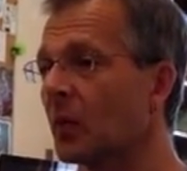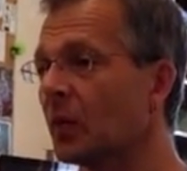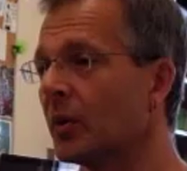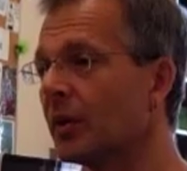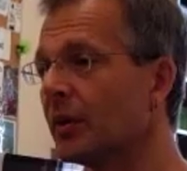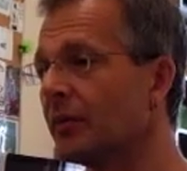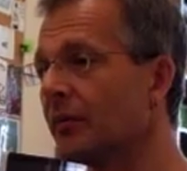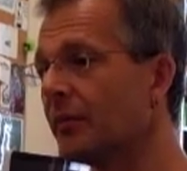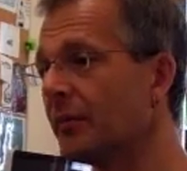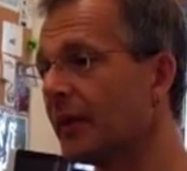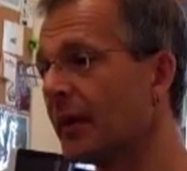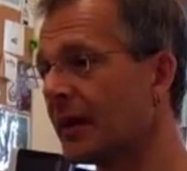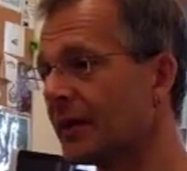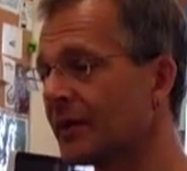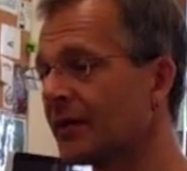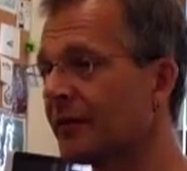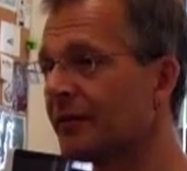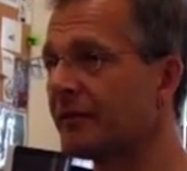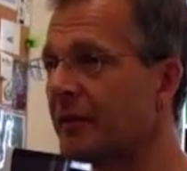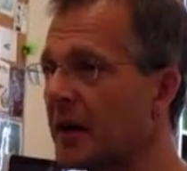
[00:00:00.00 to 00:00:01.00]
would
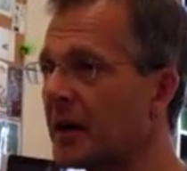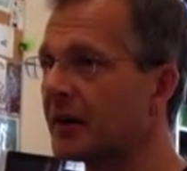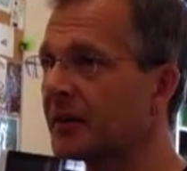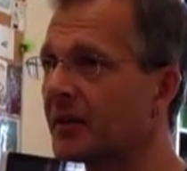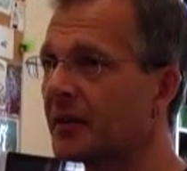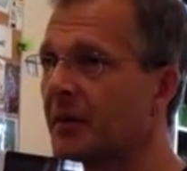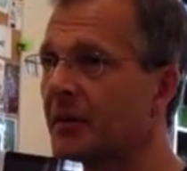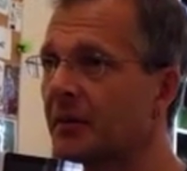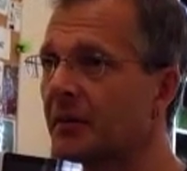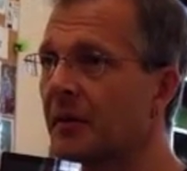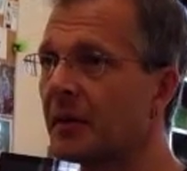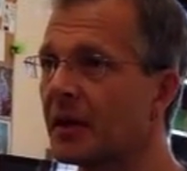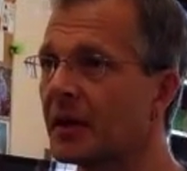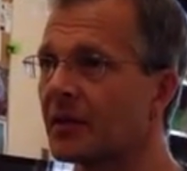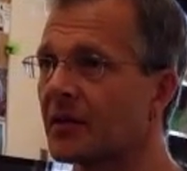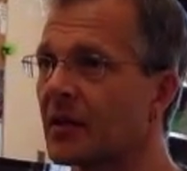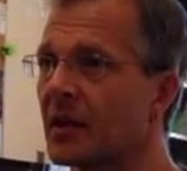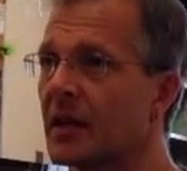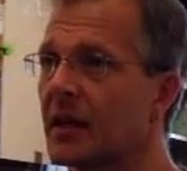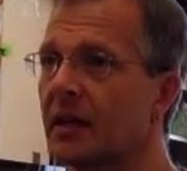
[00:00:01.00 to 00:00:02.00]
thus affect
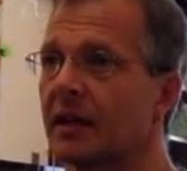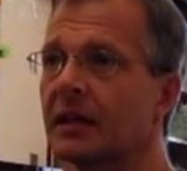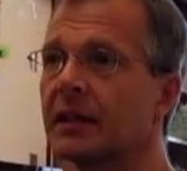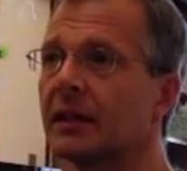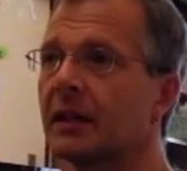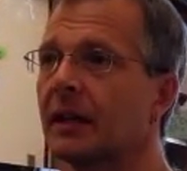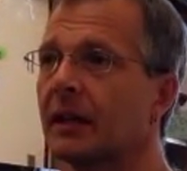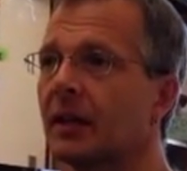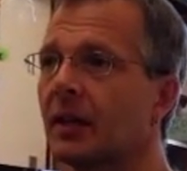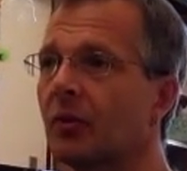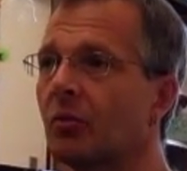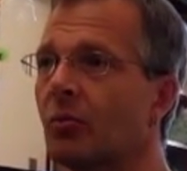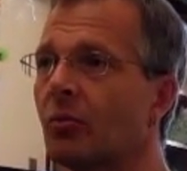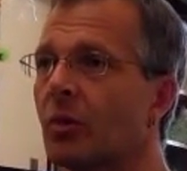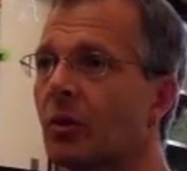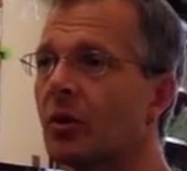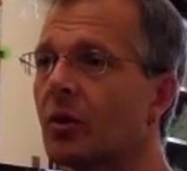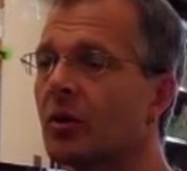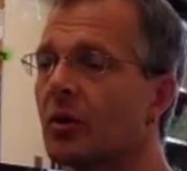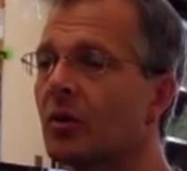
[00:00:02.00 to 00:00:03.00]
things like
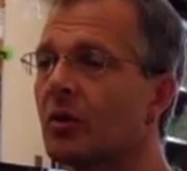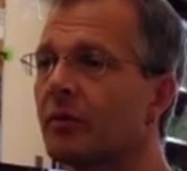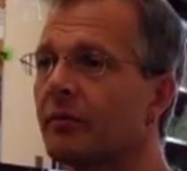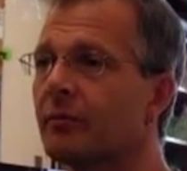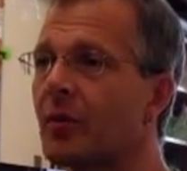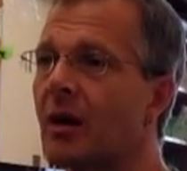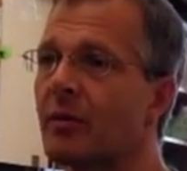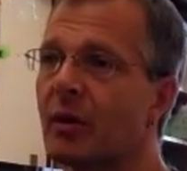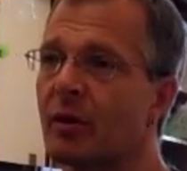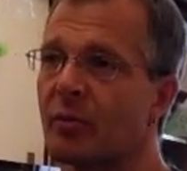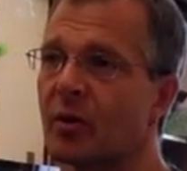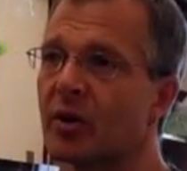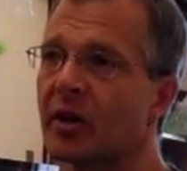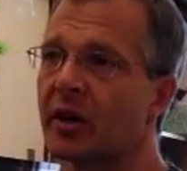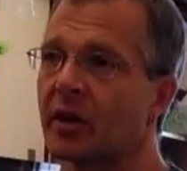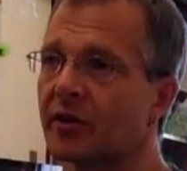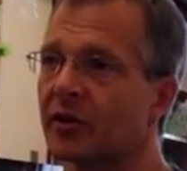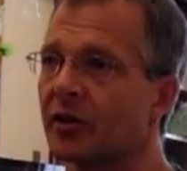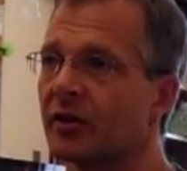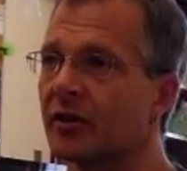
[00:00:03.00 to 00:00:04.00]
primary
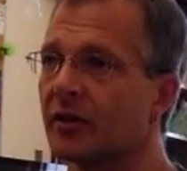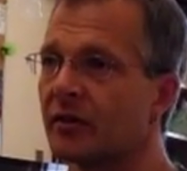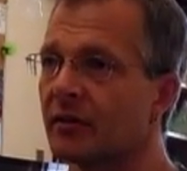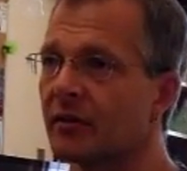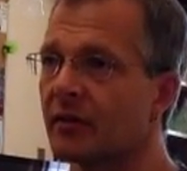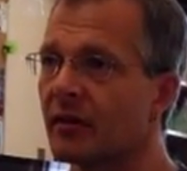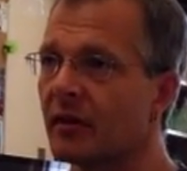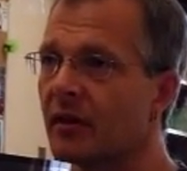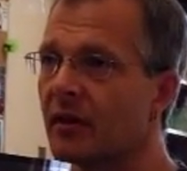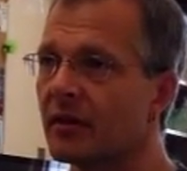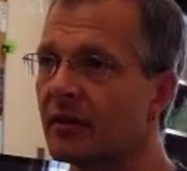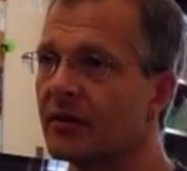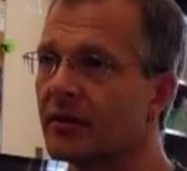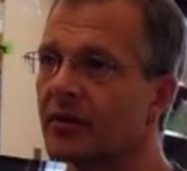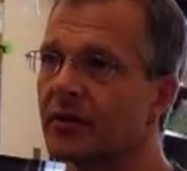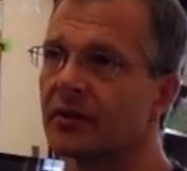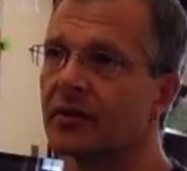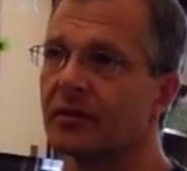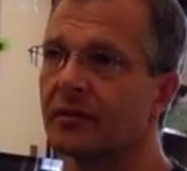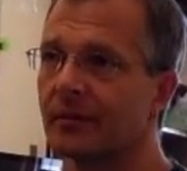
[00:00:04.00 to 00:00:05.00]
production
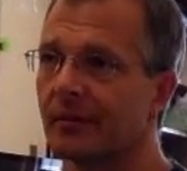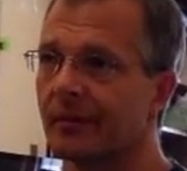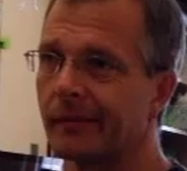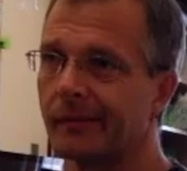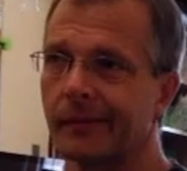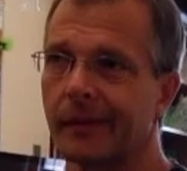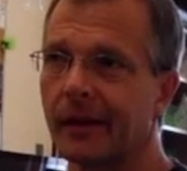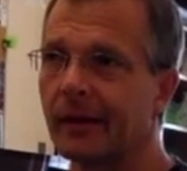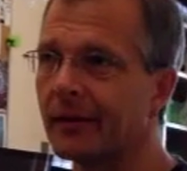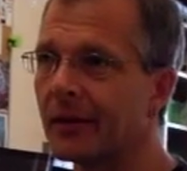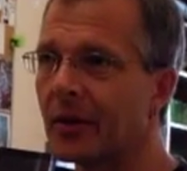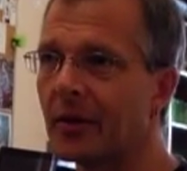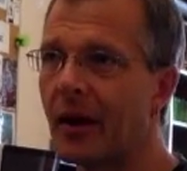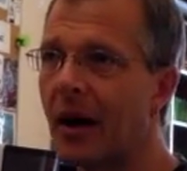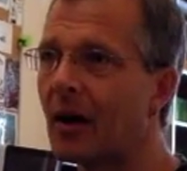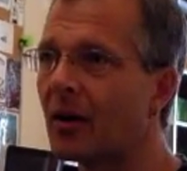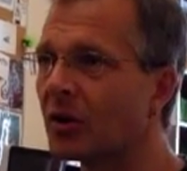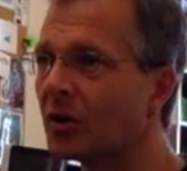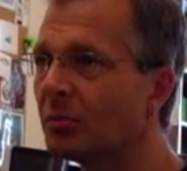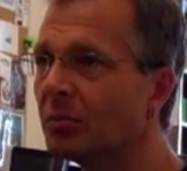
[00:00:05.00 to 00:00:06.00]
and
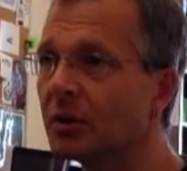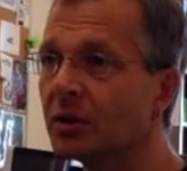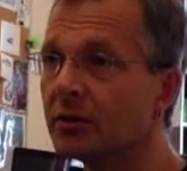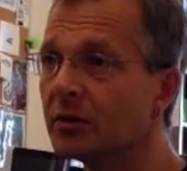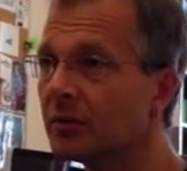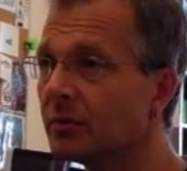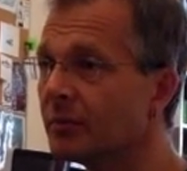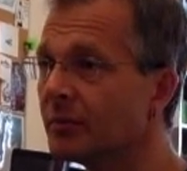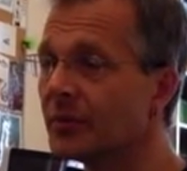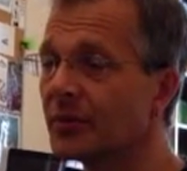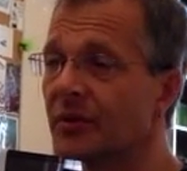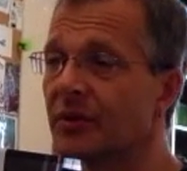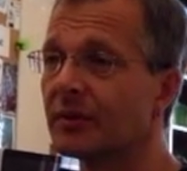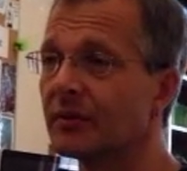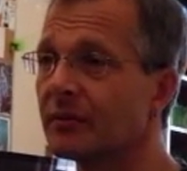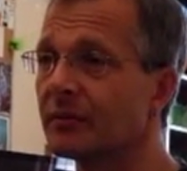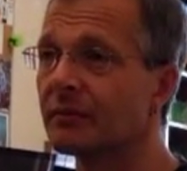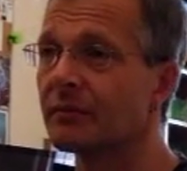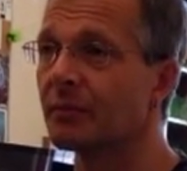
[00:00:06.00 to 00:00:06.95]
algal blooms and